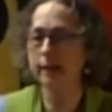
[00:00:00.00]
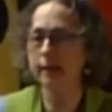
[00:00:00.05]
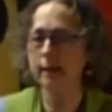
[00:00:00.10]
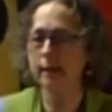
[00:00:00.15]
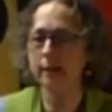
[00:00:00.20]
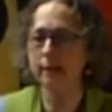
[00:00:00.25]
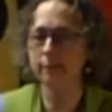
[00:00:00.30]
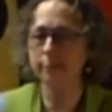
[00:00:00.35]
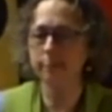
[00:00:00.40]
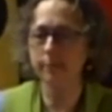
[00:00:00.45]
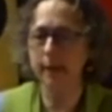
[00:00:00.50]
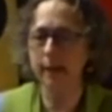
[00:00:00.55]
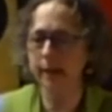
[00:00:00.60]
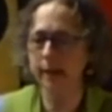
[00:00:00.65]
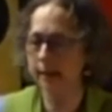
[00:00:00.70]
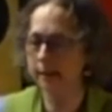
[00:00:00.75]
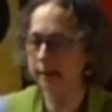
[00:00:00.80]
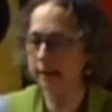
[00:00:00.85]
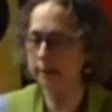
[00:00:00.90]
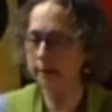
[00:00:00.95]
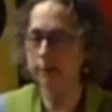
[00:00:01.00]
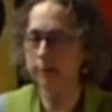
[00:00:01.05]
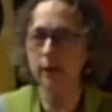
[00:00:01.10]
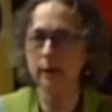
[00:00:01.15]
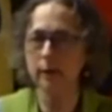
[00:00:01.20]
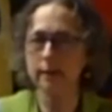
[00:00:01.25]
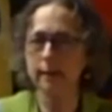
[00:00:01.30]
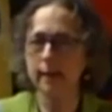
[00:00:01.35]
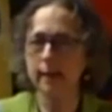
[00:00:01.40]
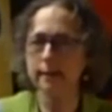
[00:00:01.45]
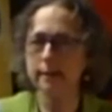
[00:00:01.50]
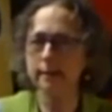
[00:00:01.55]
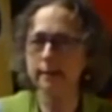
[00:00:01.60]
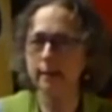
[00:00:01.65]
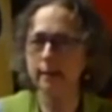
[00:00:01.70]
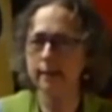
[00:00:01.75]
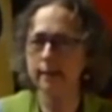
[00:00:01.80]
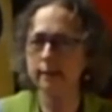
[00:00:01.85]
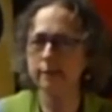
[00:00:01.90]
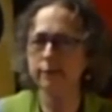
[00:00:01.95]
lot of my small glass
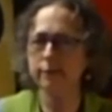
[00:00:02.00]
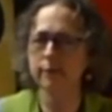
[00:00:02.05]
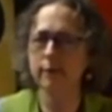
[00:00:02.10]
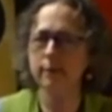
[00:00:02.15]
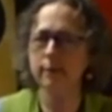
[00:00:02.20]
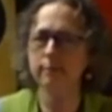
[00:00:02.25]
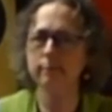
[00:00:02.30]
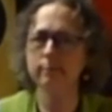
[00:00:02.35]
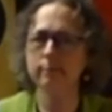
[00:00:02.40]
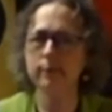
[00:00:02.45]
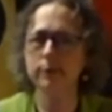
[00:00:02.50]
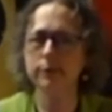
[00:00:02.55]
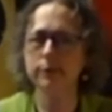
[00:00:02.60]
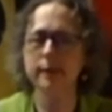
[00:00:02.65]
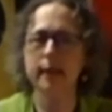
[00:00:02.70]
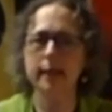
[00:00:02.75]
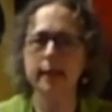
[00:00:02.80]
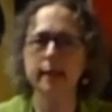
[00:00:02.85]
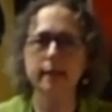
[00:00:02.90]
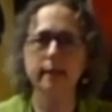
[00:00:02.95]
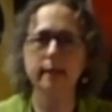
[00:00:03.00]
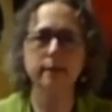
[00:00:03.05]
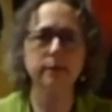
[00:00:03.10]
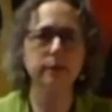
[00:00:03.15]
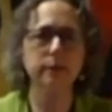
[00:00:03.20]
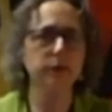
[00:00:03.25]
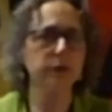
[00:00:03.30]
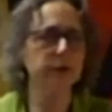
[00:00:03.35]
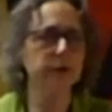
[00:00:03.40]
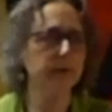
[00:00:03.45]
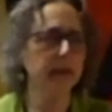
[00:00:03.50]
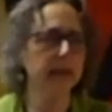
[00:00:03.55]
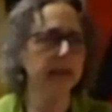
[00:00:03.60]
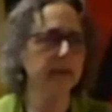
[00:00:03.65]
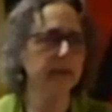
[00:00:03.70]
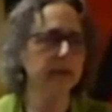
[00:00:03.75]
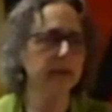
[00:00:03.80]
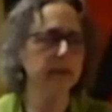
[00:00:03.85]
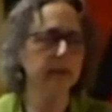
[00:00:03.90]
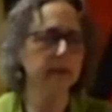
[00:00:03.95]
tiles from Mosaic
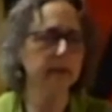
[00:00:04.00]
Trader